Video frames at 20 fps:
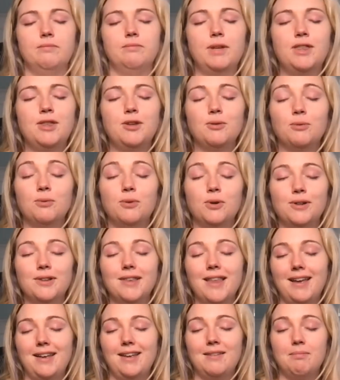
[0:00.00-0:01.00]
but the root,
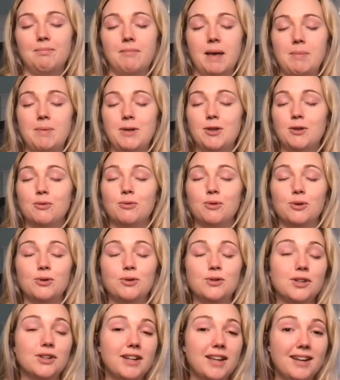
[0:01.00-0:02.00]
like maybe the
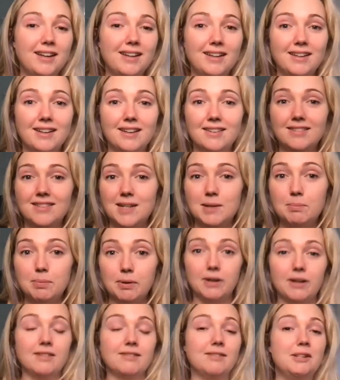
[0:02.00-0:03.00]
roots are getting
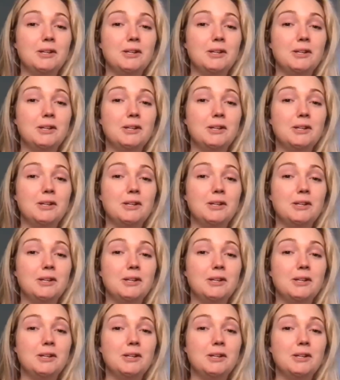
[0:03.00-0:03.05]
deeper.